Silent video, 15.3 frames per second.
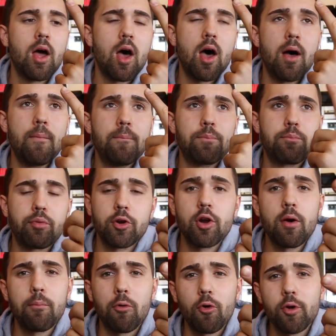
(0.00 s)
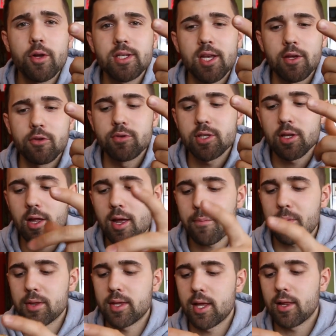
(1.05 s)
Um, Burrito Boyz I used to
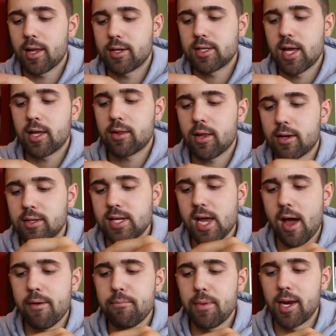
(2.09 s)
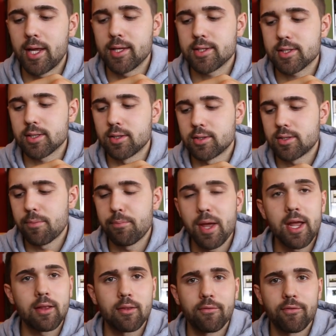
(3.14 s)
like, but they like take like 10 minutes to
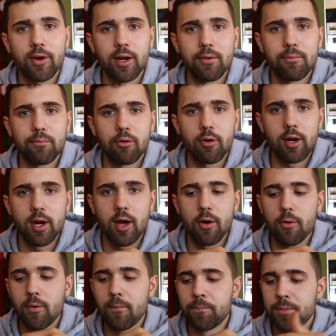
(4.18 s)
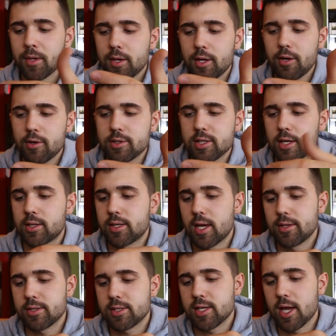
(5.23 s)
bake the friggin' burrito. Here it's like
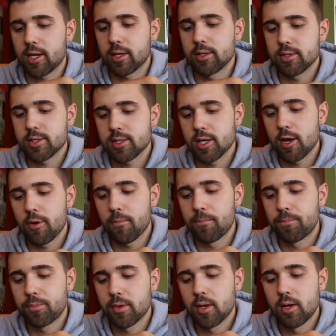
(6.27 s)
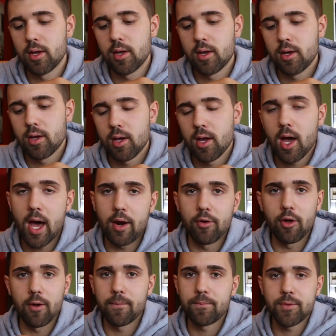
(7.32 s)
10 seconds, so I don't
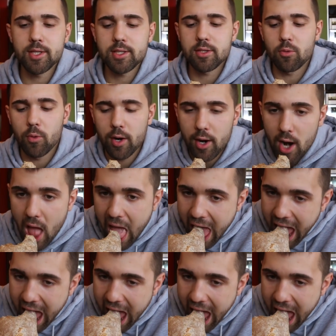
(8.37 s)
know. This is a winner.